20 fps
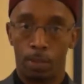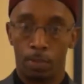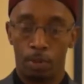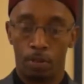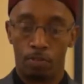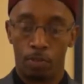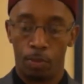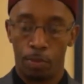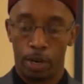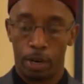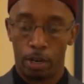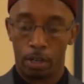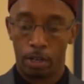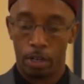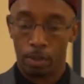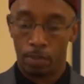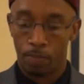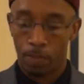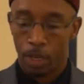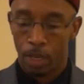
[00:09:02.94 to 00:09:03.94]
Temple of America.
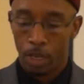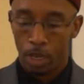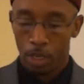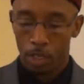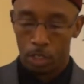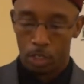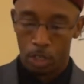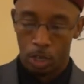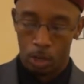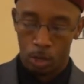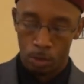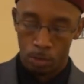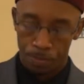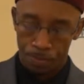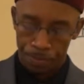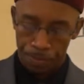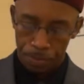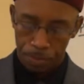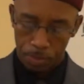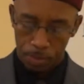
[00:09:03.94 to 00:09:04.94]
So